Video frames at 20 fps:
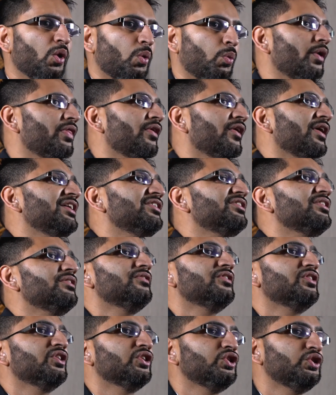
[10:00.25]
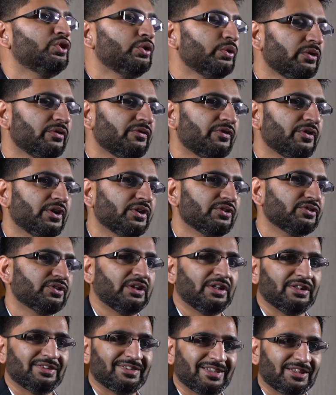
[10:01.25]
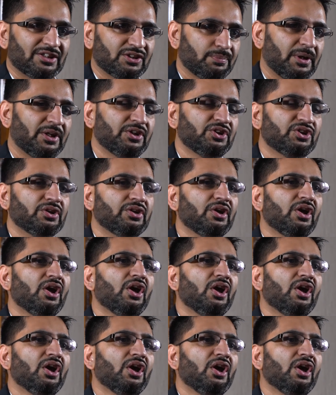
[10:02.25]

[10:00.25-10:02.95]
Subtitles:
whether it is even the universe and its expansion,